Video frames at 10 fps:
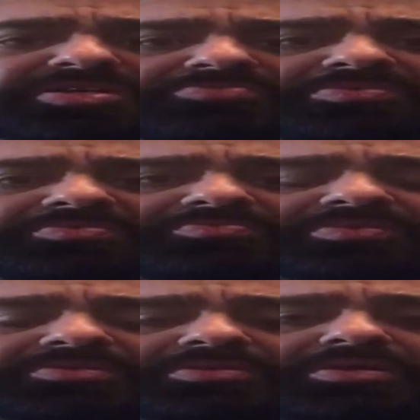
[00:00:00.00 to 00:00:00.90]
up one
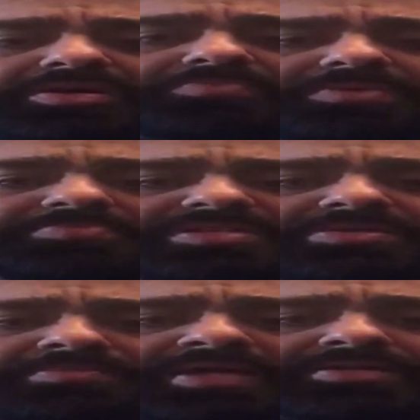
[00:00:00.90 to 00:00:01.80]
of Khabib's
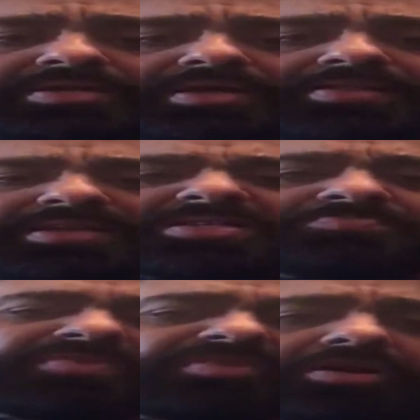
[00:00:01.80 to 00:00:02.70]
teammates, and then his
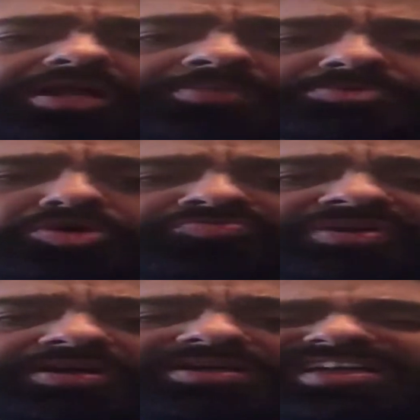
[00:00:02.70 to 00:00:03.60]
brother climbs
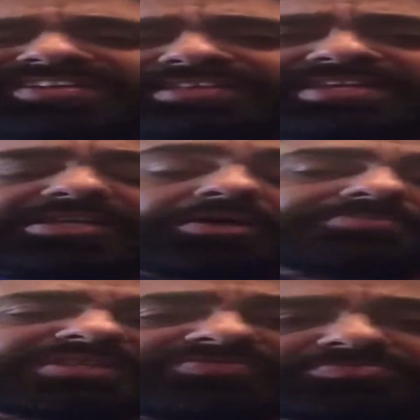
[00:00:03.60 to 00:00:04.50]
over, and then he
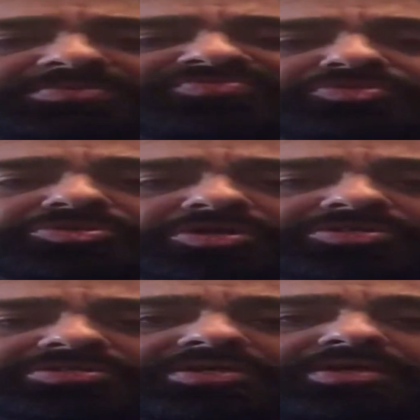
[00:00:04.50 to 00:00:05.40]
comes and gives him a few
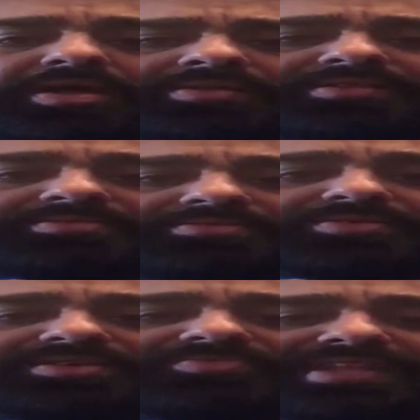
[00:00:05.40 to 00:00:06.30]
shots. And then, you know,
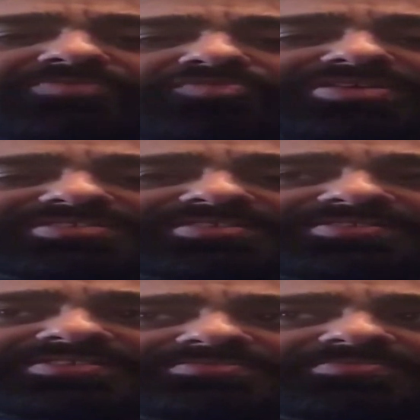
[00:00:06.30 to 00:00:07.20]
even that wrestler,
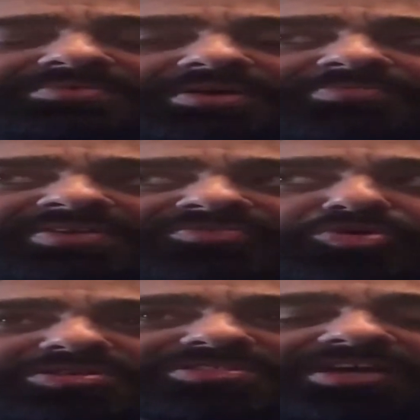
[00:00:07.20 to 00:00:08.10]
I mean, I've
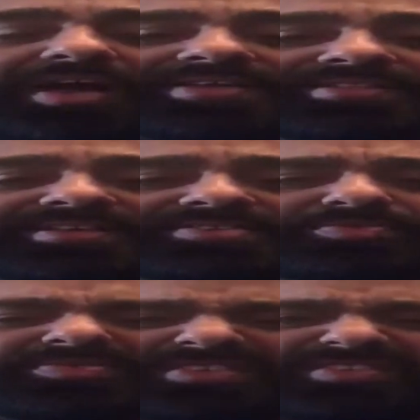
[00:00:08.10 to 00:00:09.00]
noticed a guy in there. He's
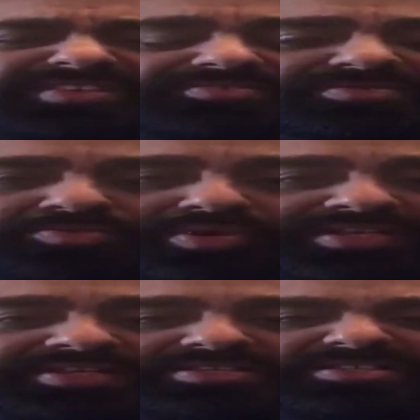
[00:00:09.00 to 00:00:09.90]
one of, I don't know what
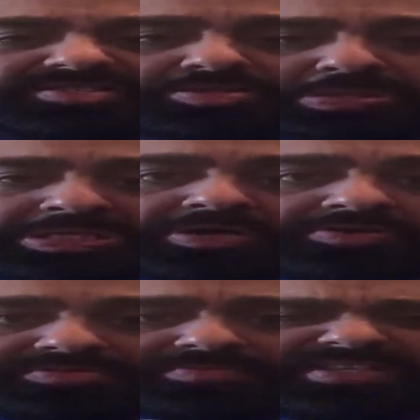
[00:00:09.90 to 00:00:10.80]
he is, a security guard
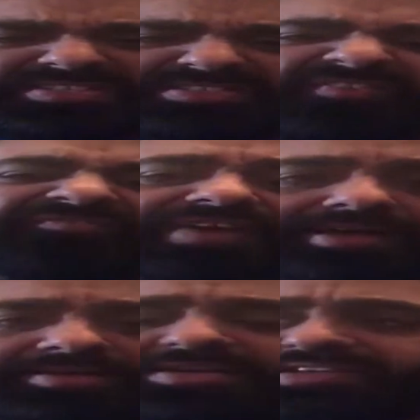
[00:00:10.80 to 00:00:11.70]
or something. He's just a
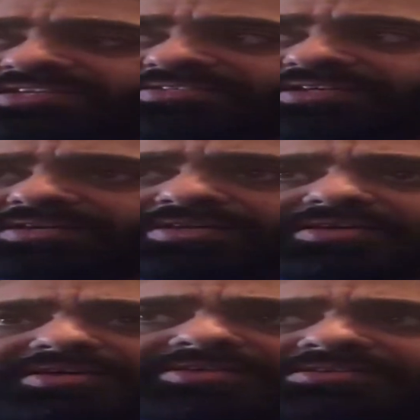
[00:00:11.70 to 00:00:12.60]
fat geezer,
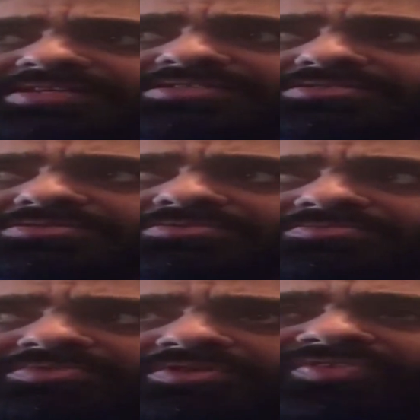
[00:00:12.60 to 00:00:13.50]
and he's
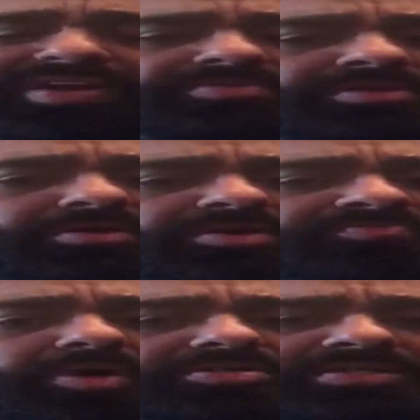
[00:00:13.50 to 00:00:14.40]
around in a lot of
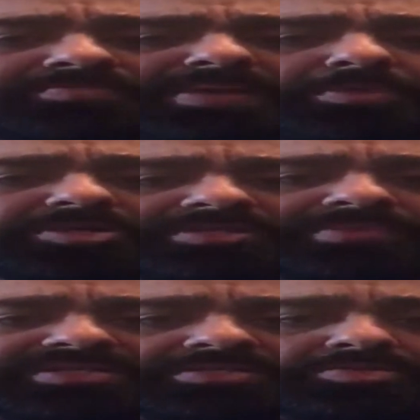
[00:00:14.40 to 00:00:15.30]
big boxing
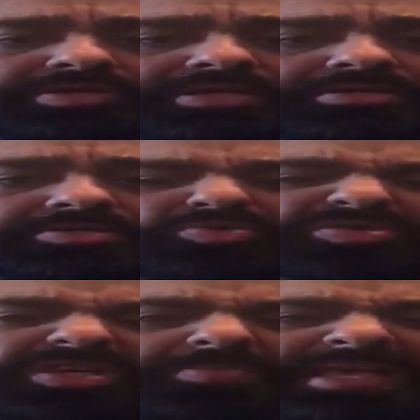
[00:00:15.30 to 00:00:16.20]
matches as well. He's always
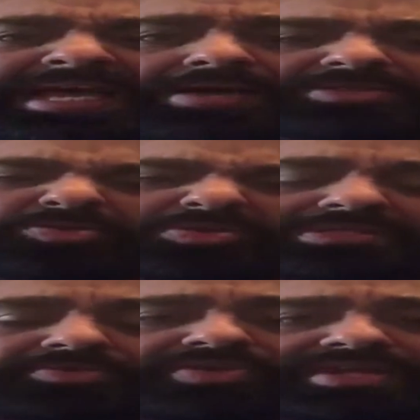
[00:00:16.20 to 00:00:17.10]
coming out, he's always in
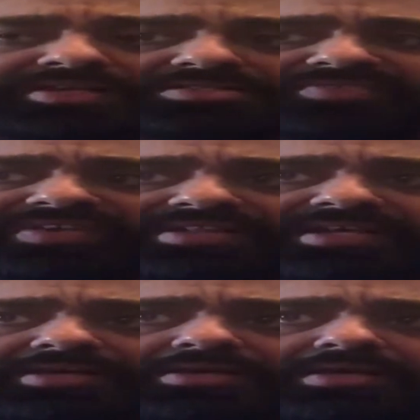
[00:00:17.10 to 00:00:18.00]
the ring and stuff like
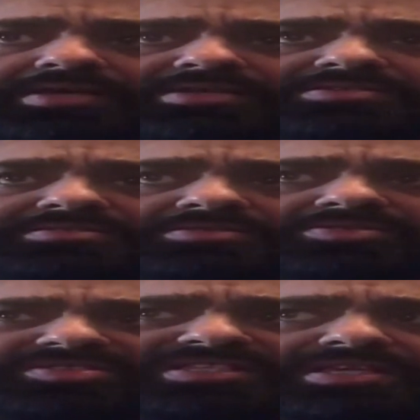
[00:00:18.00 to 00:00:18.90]
that. You
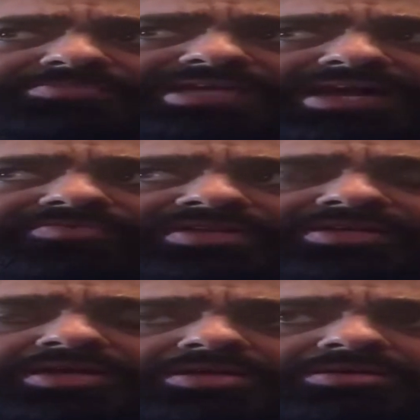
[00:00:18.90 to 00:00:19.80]
see him carrying
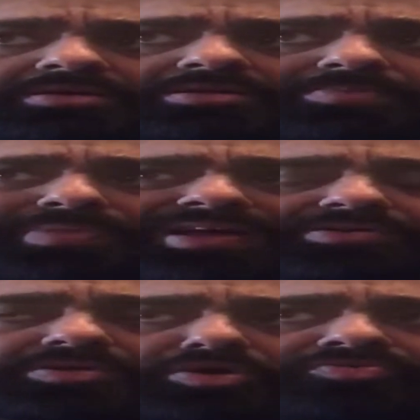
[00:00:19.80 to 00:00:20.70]
the
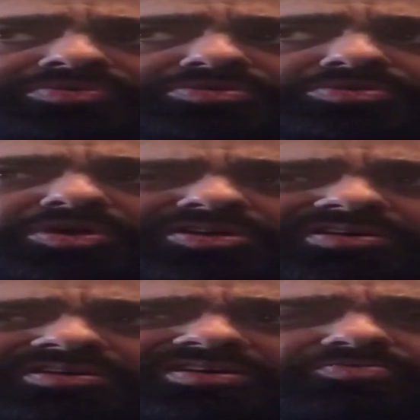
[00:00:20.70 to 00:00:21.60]
belt over to
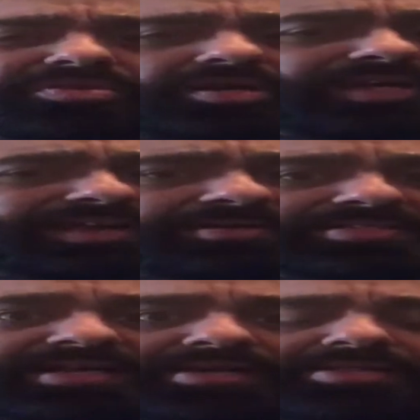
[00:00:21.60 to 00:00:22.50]
Conor, which I don't
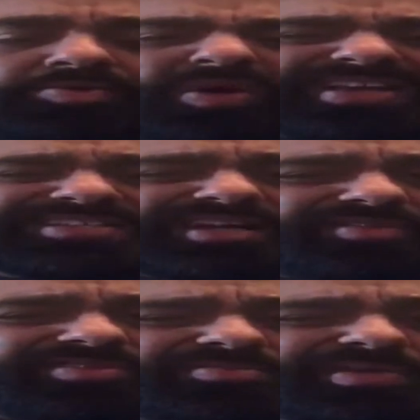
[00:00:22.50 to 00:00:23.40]
understand either. Why is he
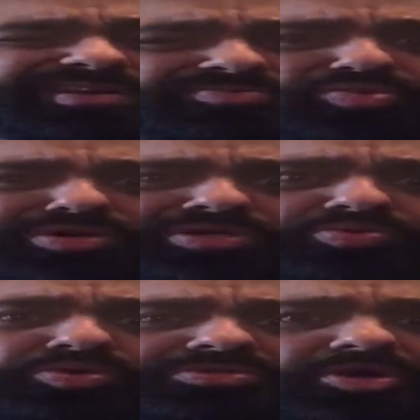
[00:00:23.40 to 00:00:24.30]
carrying a belt and walking
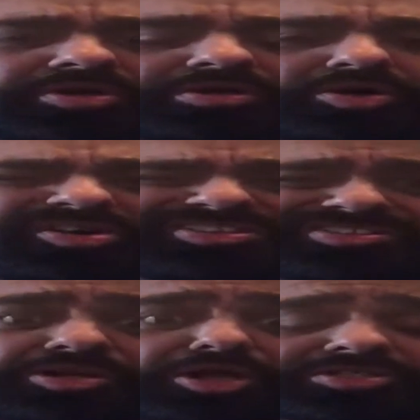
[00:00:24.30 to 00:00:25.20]
towards Conor? Conor
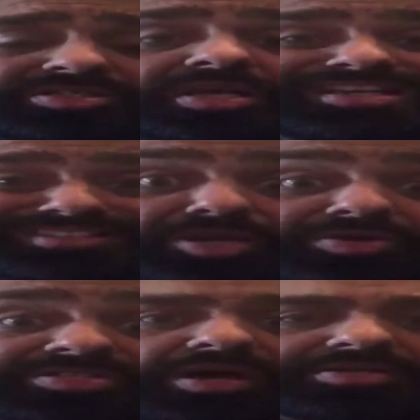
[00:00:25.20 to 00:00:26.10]
just lost. He's still on
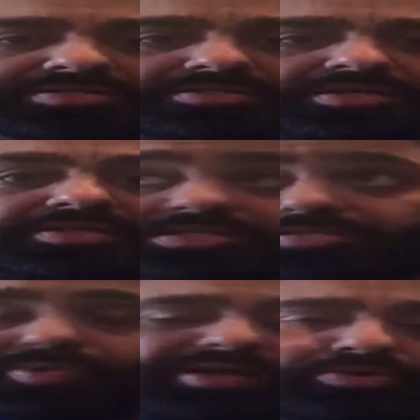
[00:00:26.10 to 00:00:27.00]
his arse. This
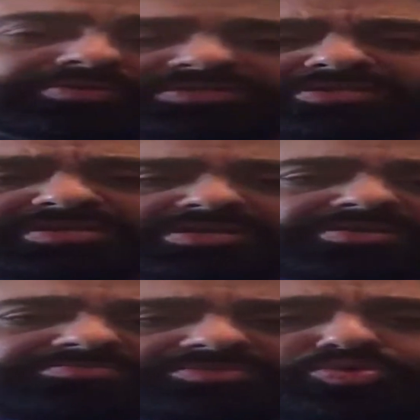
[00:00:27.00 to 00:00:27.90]
is while all the
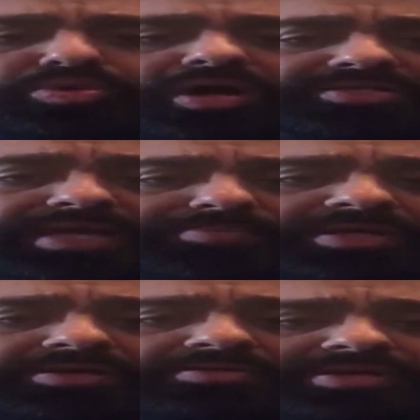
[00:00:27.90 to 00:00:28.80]
hoo-ha's
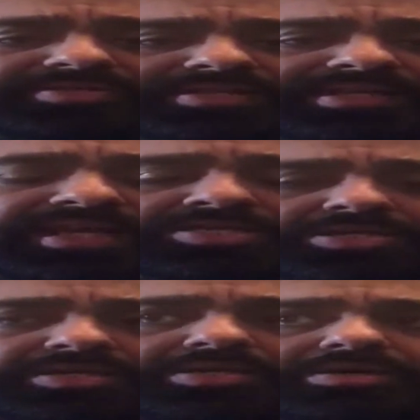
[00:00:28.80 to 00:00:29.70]
happening outside the cage.
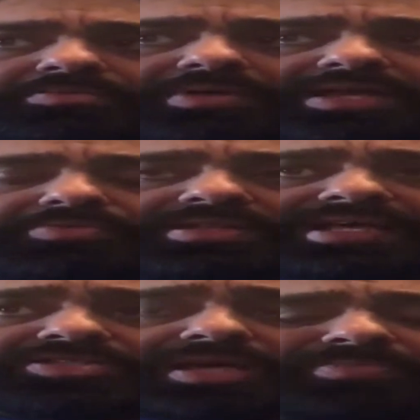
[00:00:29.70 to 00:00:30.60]
But anyway,
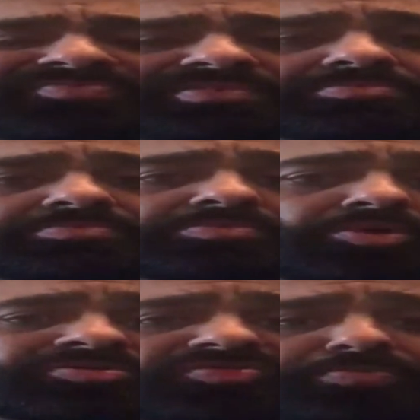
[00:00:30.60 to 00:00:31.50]
that chap even
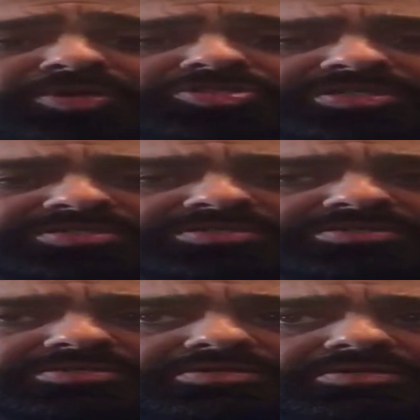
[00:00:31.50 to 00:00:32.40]
throws a few punches.
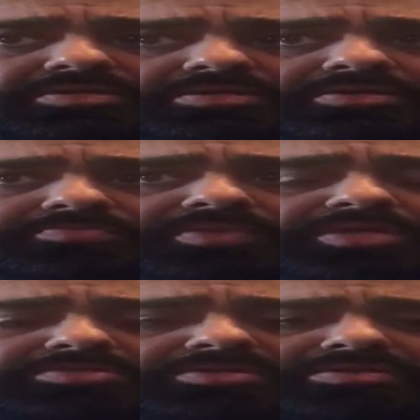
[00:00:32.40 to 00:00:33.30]
So,
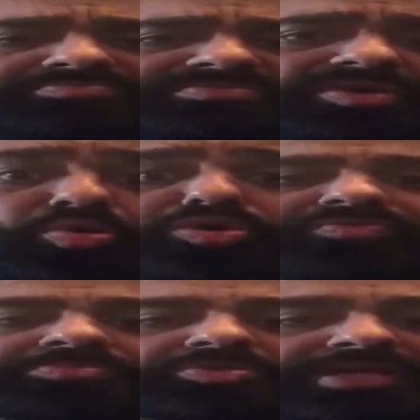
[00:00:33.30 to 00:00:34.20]
you know, all of
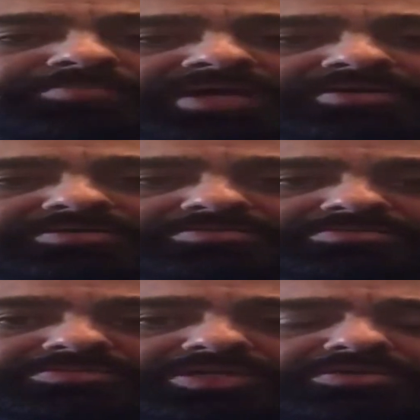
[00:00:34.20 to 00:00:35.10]
them should get banned.
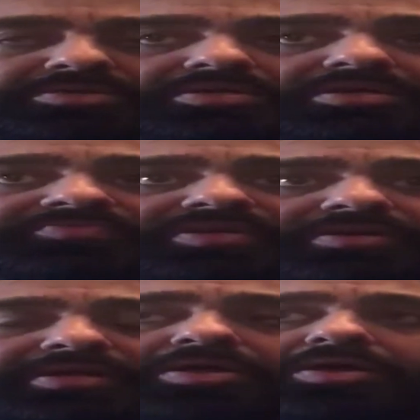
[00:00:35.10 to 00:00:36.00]
You know, if they're
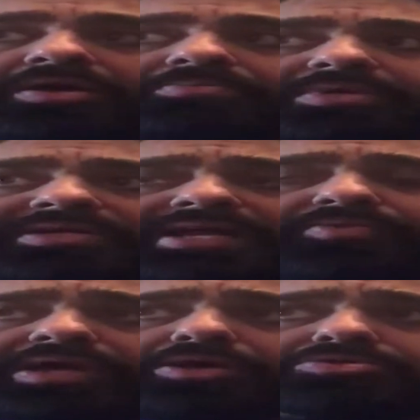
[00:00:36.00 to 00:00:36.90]
going to... Dana
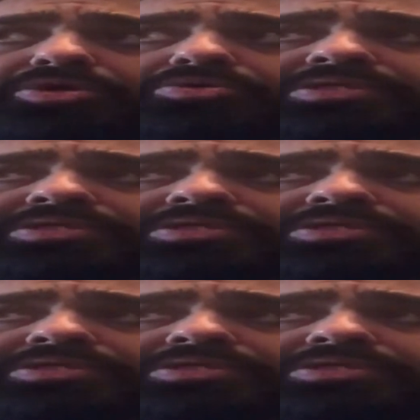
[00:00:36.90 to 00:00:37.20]
White goes, oh,